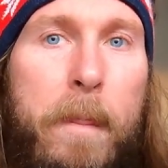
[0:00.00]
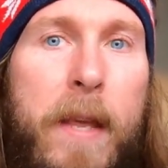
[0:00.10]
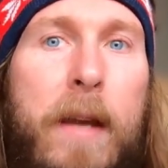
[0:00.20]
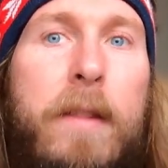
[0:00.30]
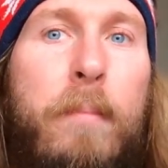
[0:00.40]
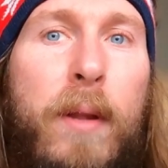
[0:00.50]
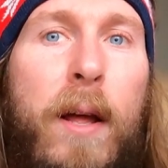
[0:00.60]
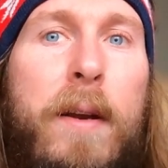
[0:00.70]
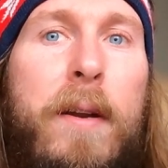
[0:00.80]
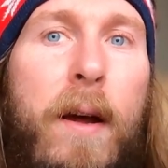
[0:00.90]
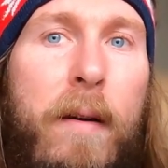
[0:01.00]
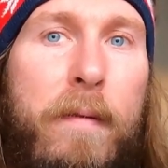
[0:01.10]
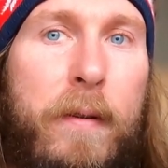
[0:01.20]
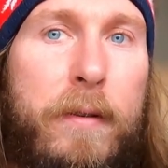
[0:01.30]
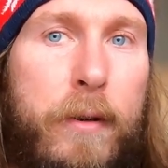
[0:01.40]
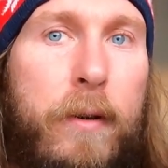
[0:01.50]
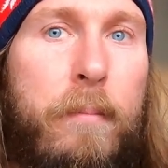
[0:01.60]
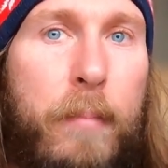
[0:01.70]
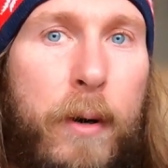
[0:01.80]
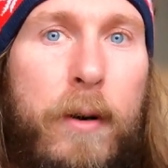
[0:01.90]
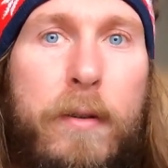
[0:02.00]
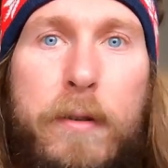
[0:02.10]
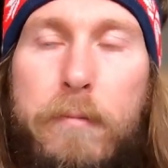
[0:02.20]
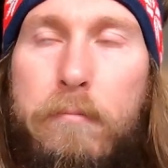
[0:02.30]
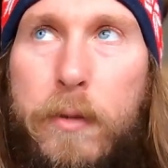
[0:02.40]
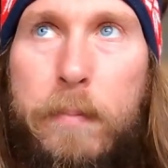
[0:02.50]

take the blood of certain birds,